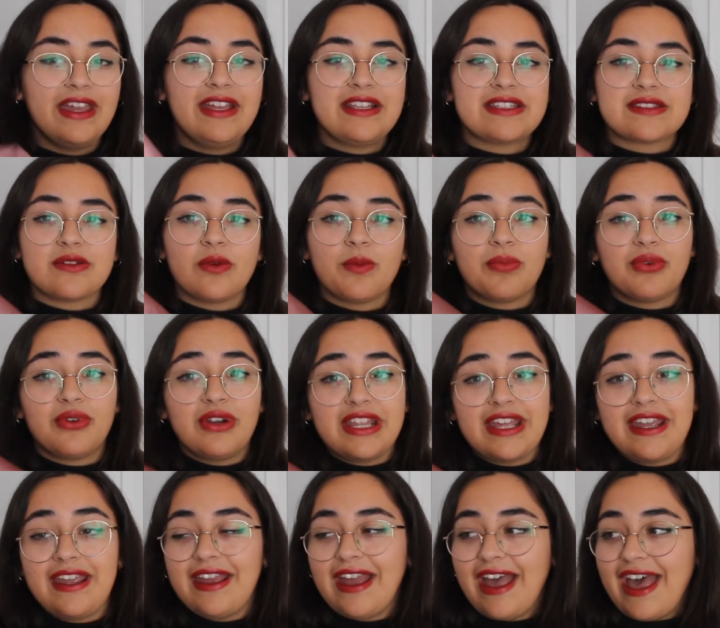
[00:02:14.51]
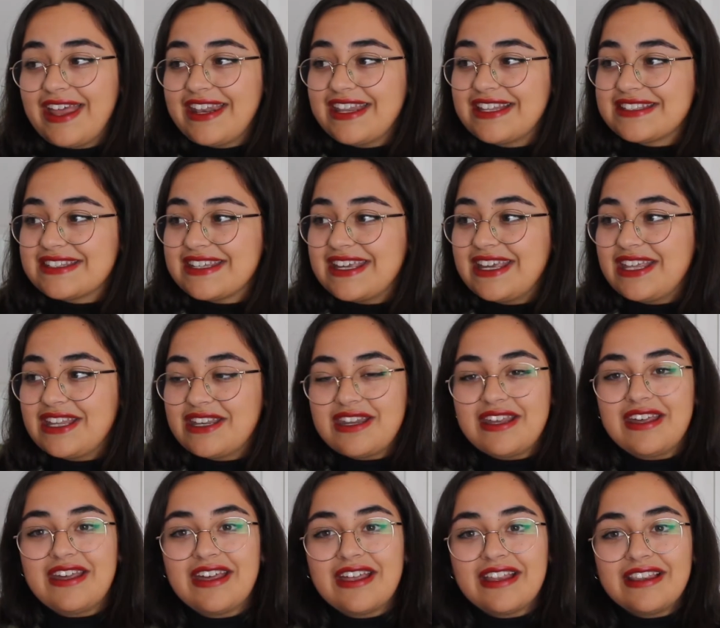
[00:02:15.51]
It's pretty and it's
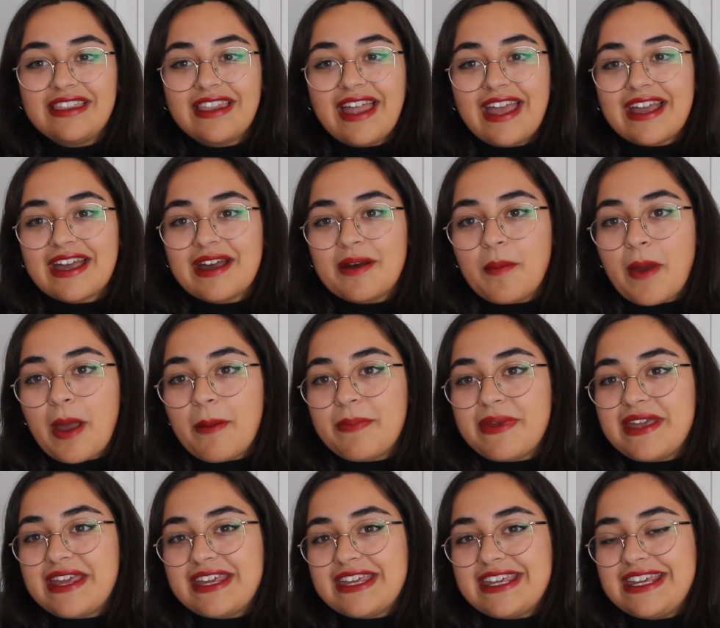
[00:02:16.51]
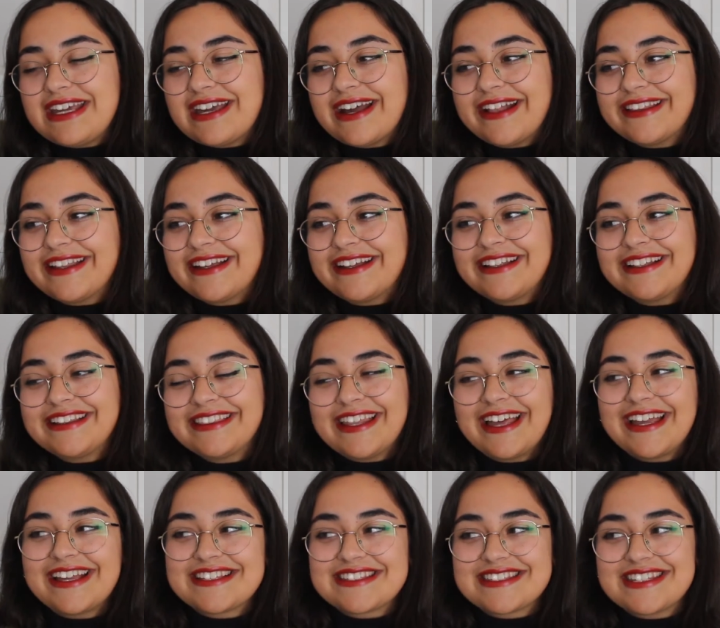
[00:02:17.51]
in like a pinky color
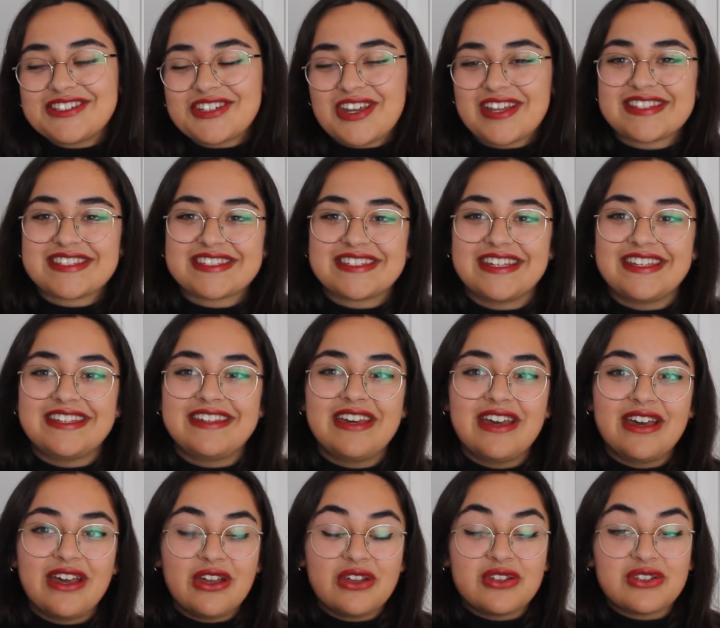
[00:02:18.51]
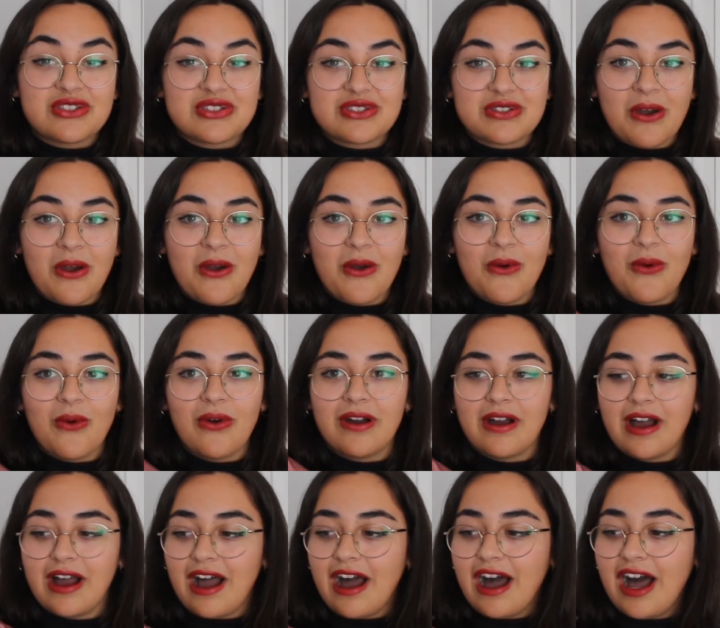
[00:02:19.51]
like suggested, so
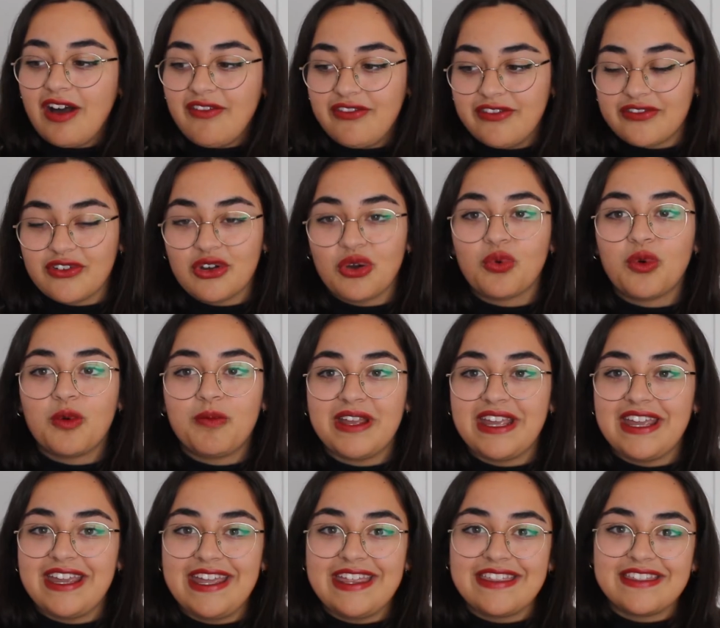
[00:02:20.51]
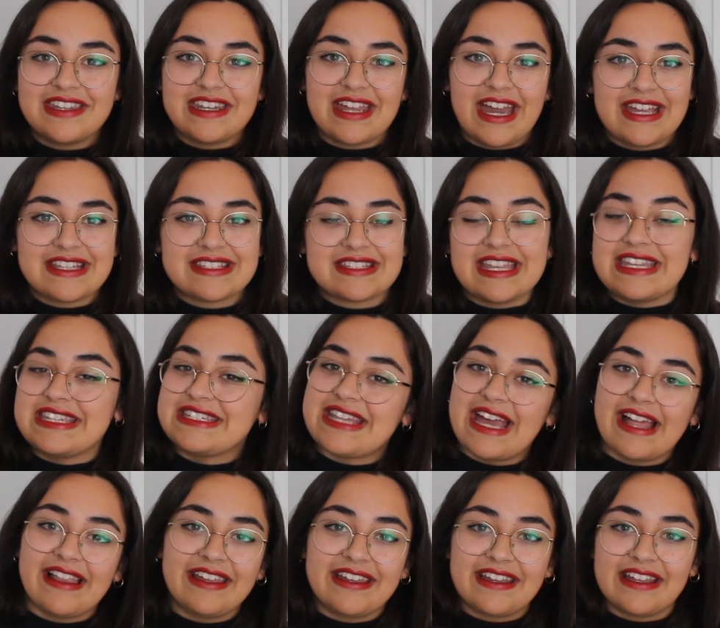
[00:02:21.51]
half of it will be the nice and
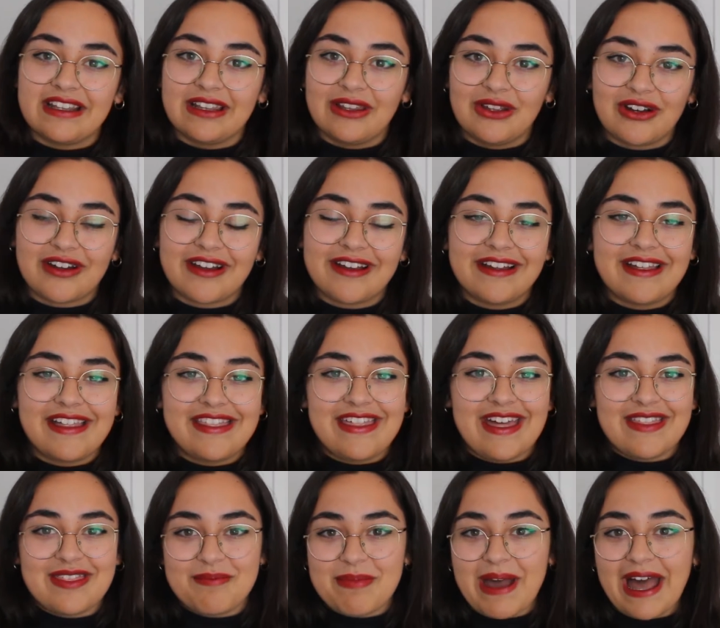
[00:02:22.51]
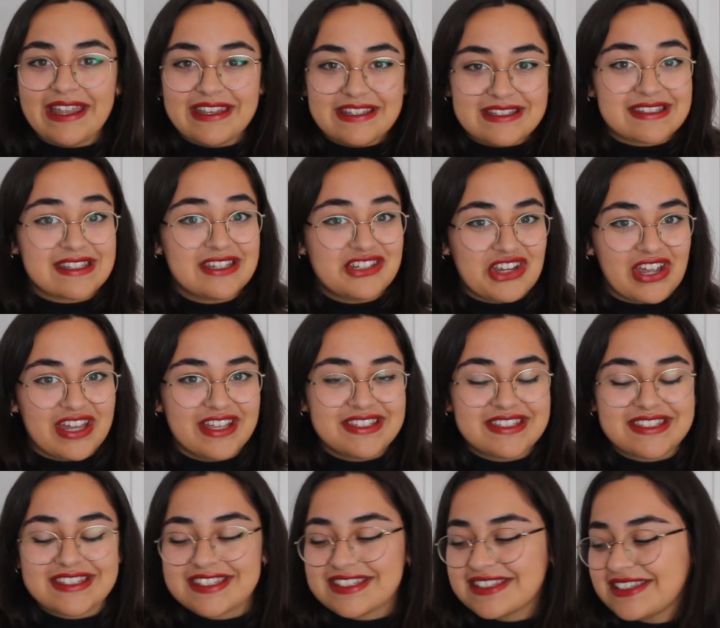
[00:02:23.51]
delicate look that the pattern
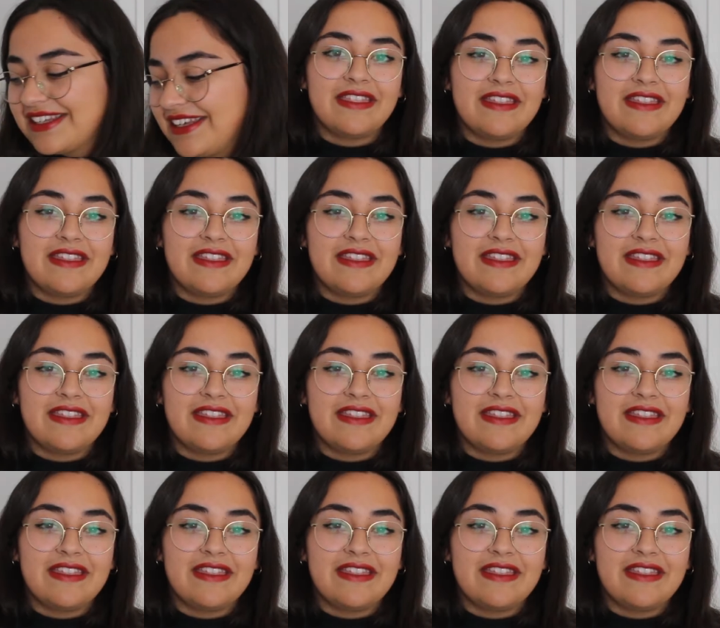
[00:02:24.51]
suggests.